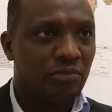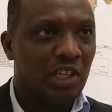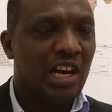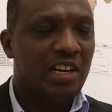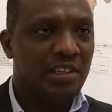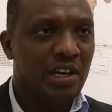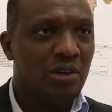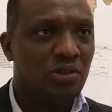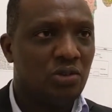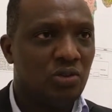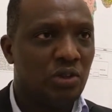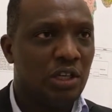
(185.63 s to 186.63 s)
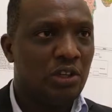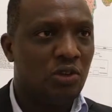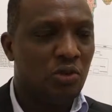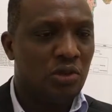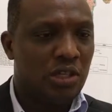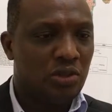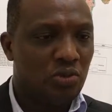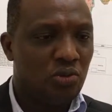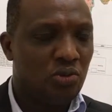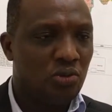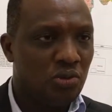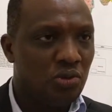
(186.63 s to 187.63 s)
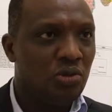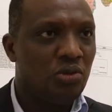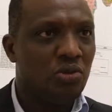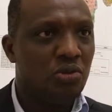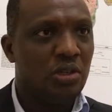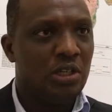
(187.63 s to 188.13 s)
carried out in order to know